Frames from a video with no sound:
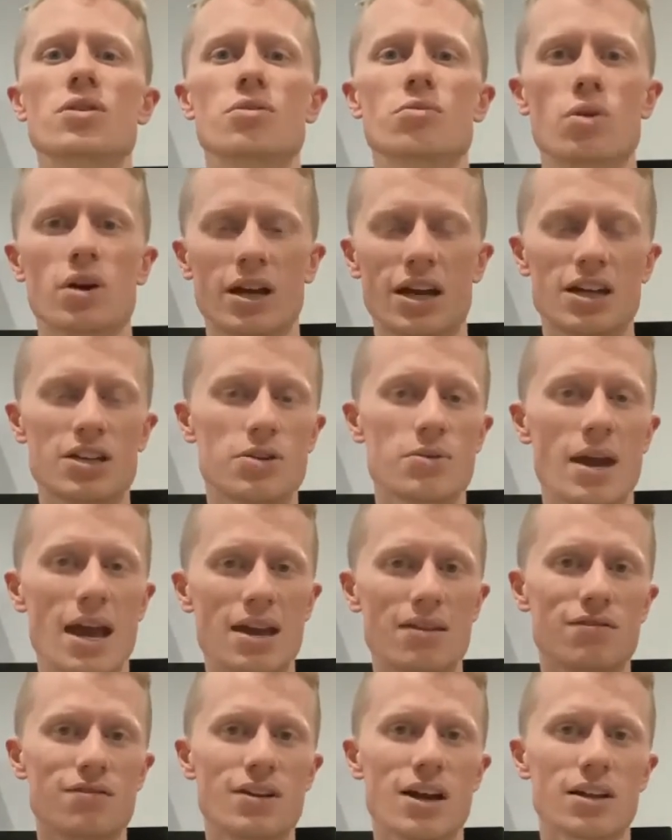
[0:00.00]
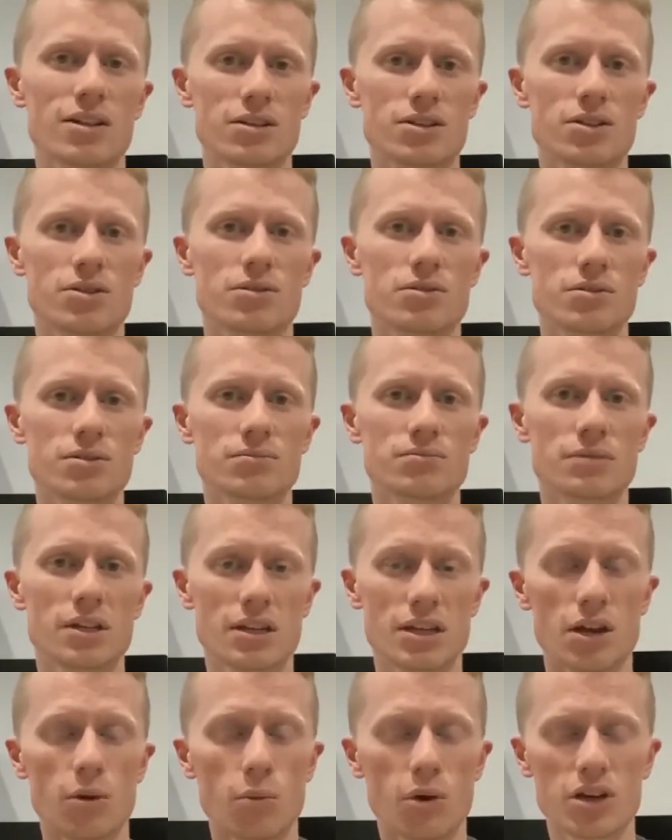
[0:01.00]
What can you add value?
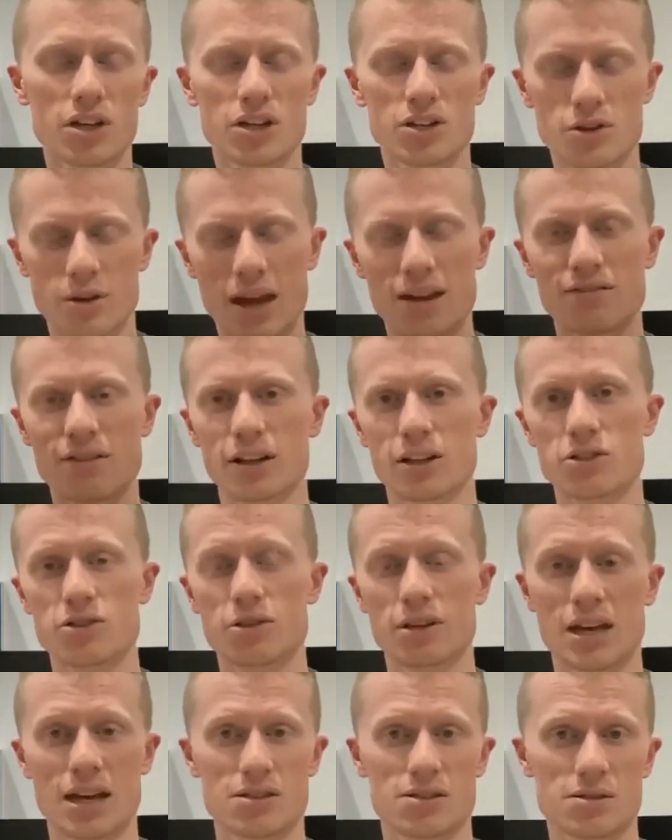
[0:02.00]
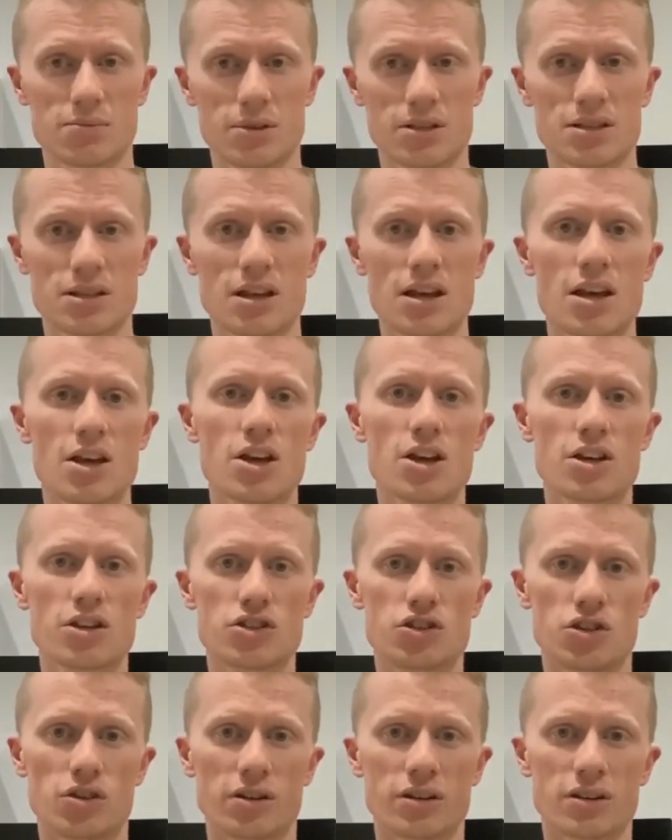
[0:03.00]
You know, what can you add value to your customers
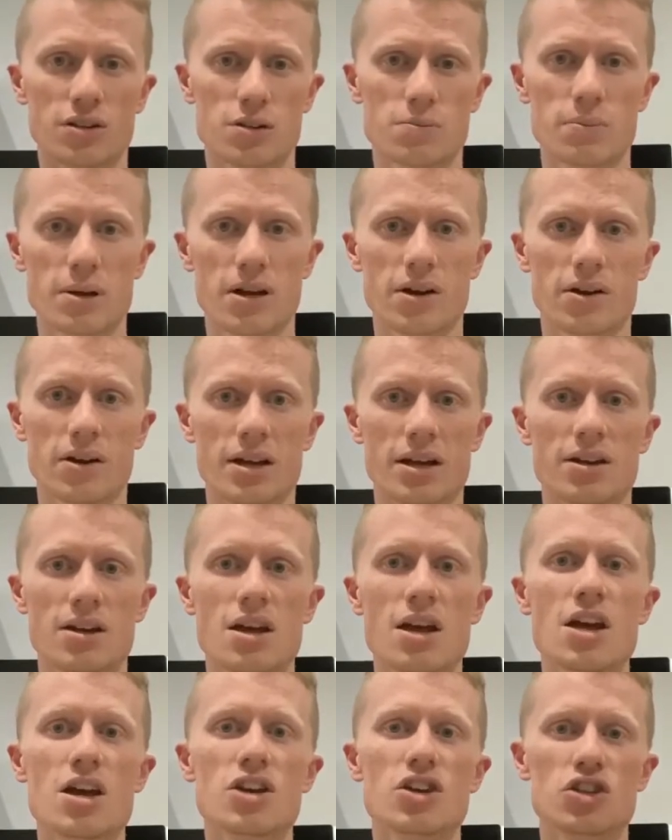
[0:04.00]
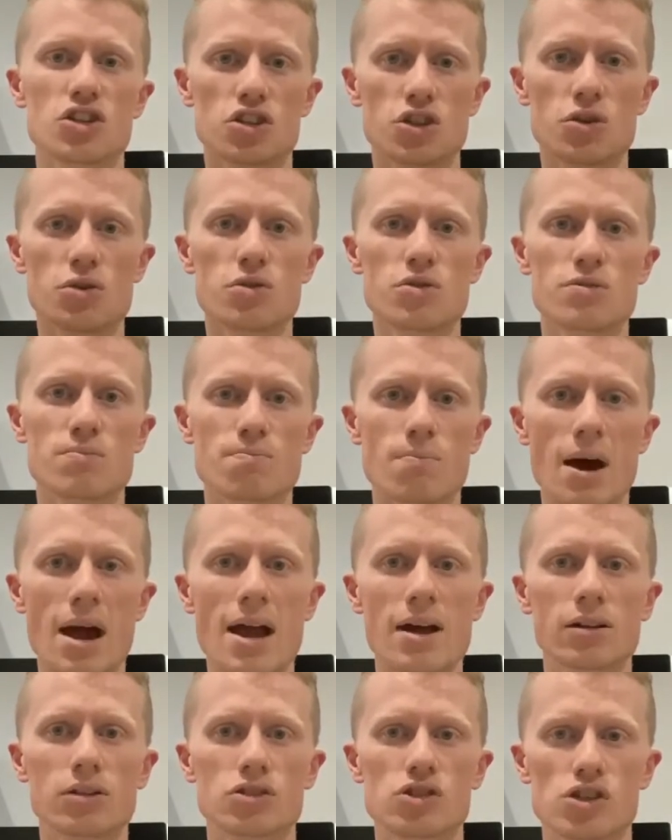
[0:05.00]
during this period. Use
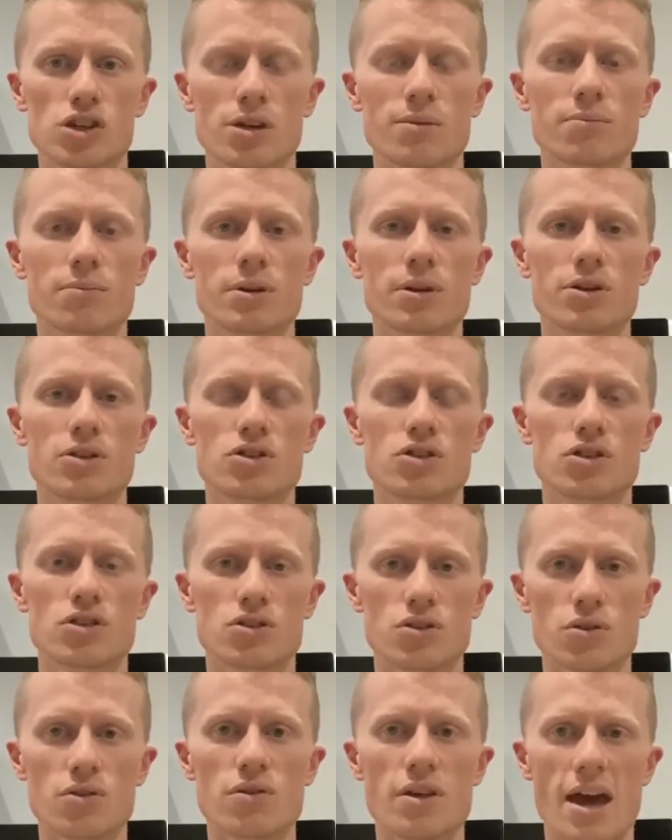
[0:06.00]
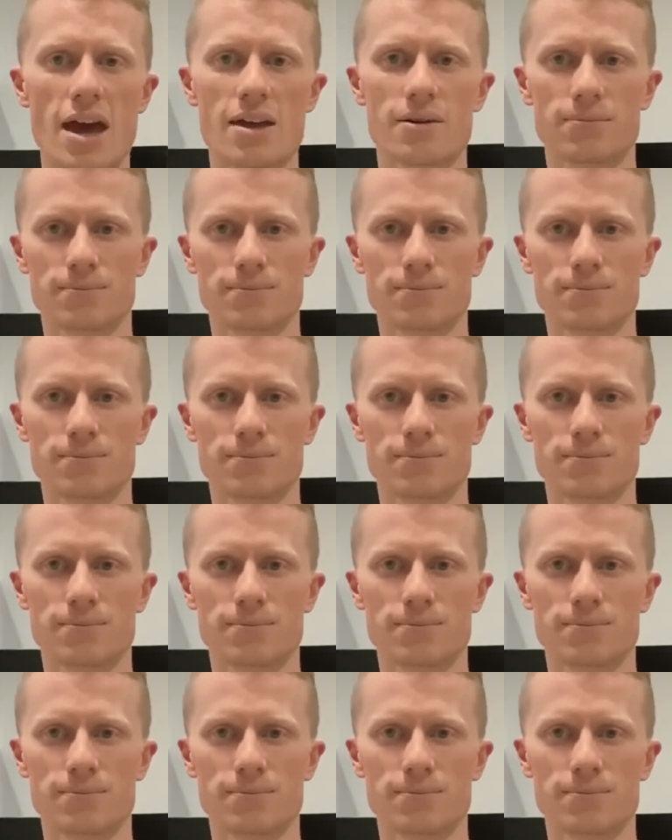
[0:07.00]
MailChimp to do that.